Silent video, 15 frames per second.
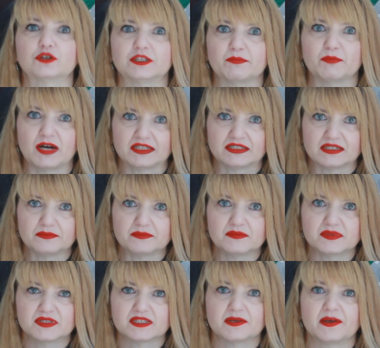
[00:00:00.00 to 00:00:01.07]
the
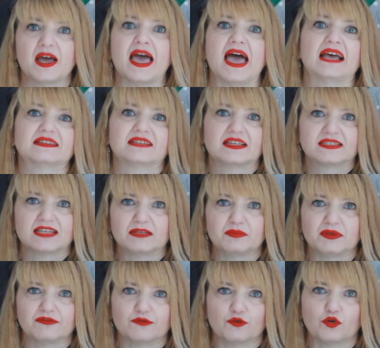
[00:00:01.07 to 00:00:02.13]
bottoms, as I said
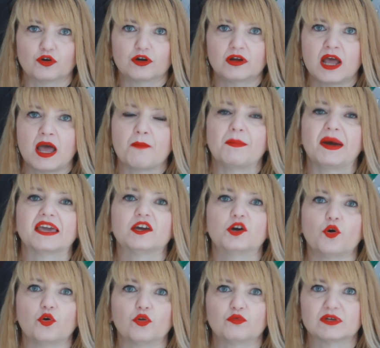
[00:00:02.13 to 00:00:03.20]
before, my
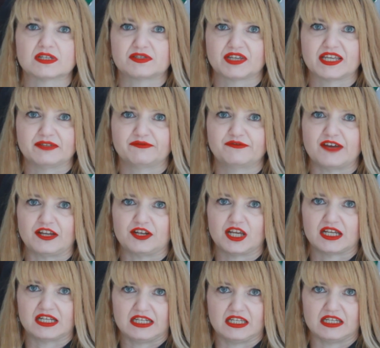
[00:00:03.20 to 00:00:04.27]
goal was very
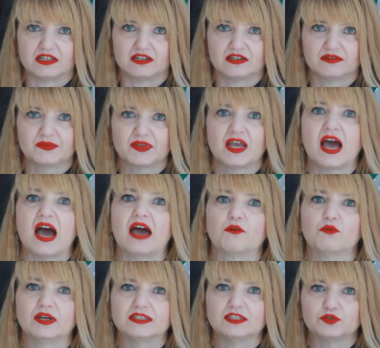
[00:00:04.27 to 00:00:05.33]
clear. I
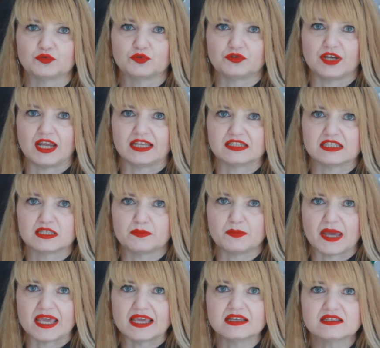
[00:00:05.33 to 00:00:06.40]
wanted to create
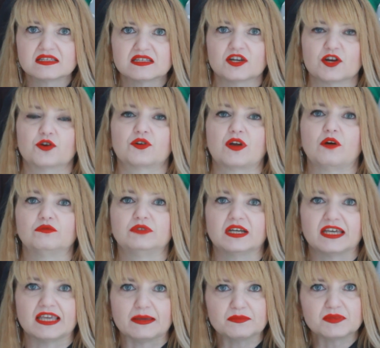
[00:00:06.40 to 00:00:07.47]
space around the
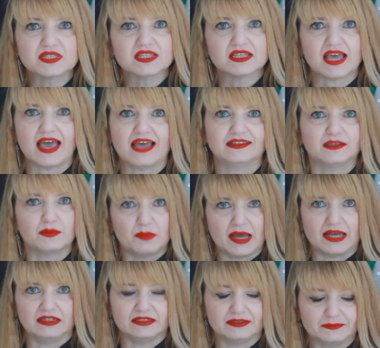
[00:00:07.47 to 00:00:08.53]
hips and the
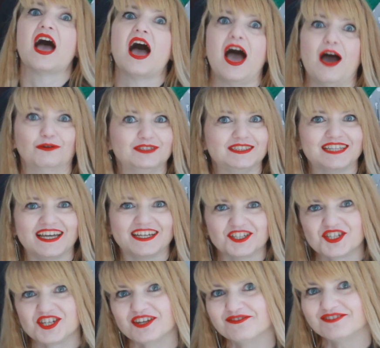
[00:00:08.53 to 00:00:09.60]
belly. How did I
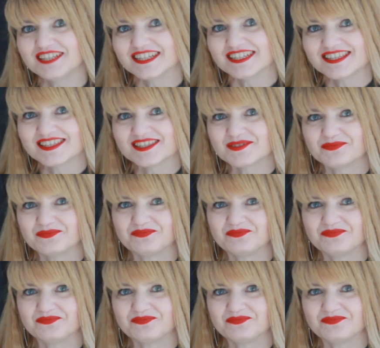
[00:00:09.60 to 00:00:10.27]
achieve this?